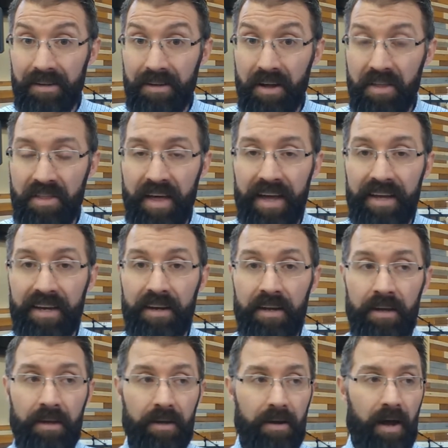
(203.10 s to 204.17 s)
than
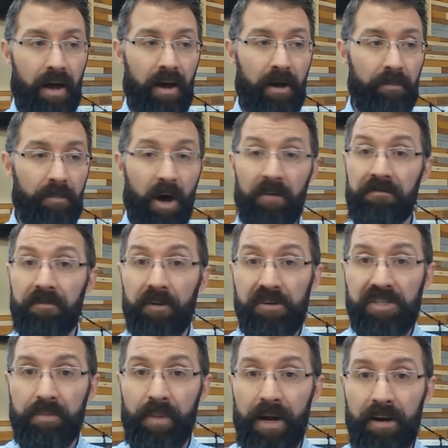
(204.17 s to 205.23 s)
a
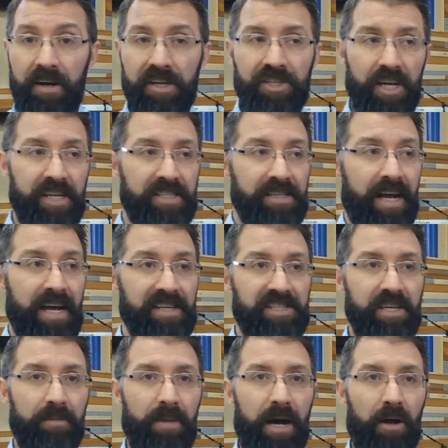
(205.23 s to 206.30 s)
first marriage. It's not
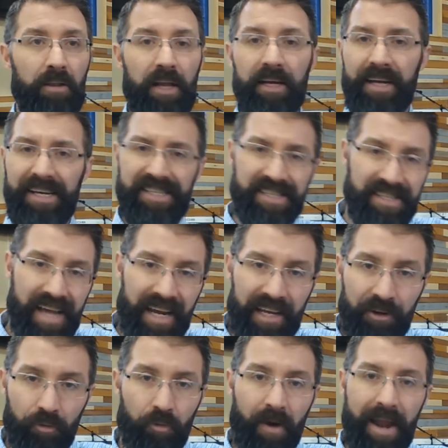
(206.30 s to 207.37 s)
somehow like a
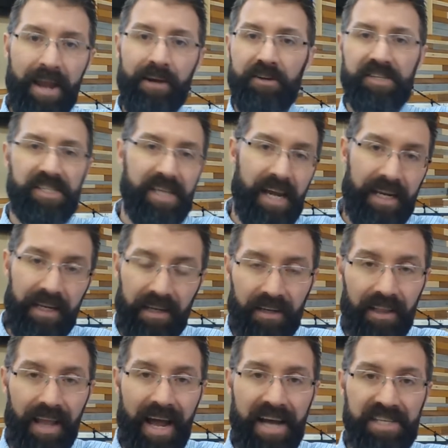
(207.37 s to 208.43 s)
second rate or second
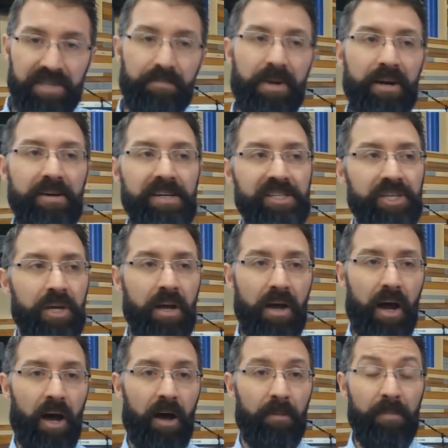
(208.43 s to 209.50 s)
class marriage.
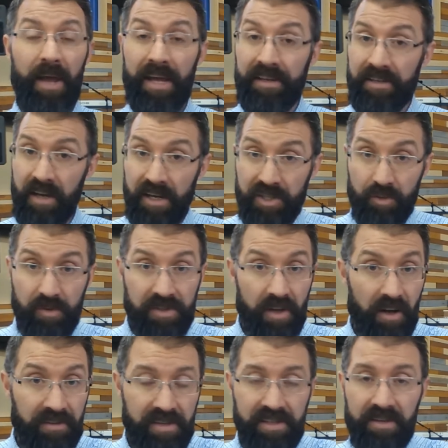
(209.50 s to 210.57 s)
It does
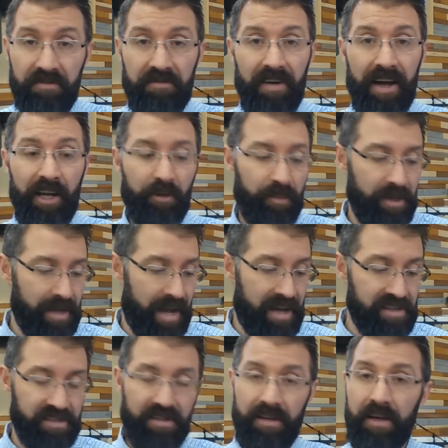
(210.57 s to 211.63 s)
result in defilement,
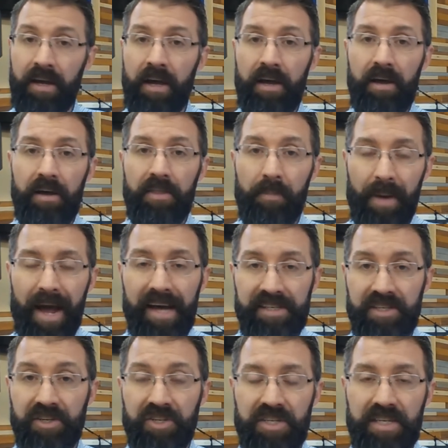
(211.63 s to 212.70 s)
as the
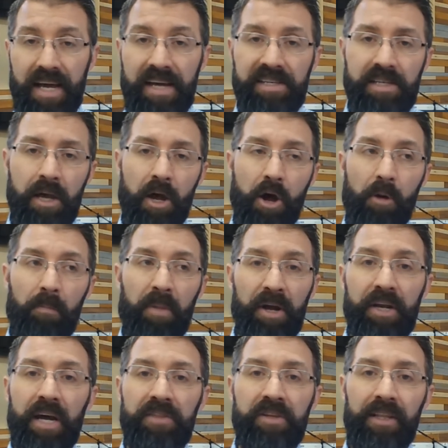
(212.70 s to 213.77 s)
passage says, but
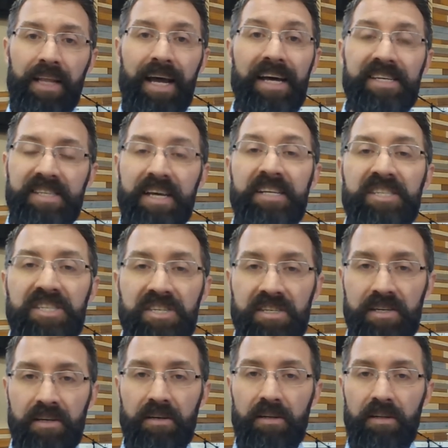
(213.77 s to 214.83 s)
nonetheless, it's
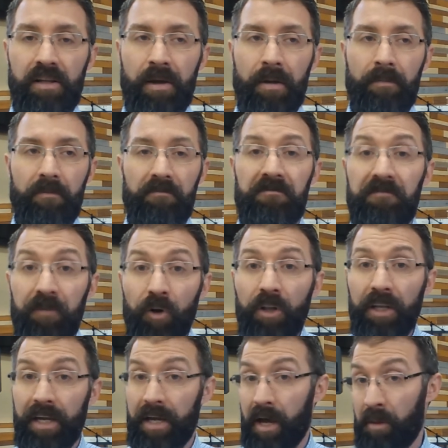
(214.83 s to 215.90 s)
still
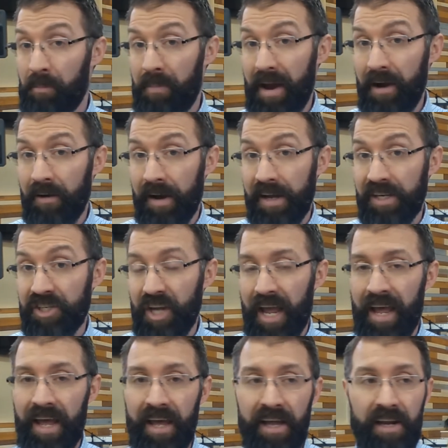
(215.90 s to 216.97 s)
fully a marriage,
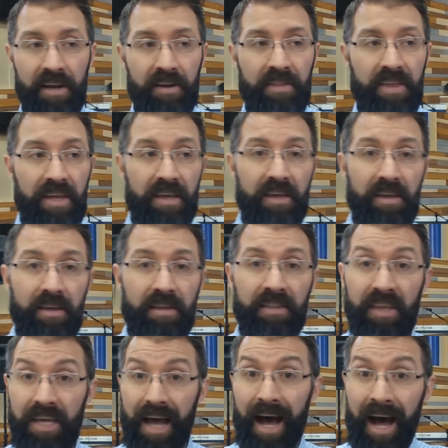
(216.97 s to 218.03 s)
and
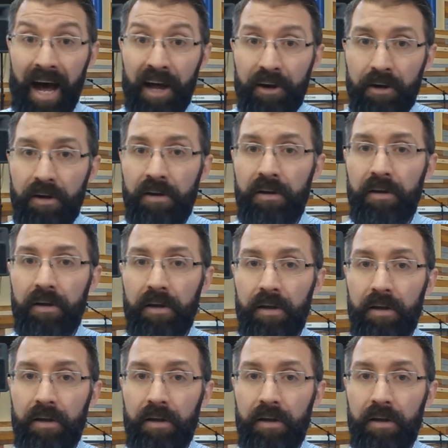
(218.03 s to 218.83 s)
the honor,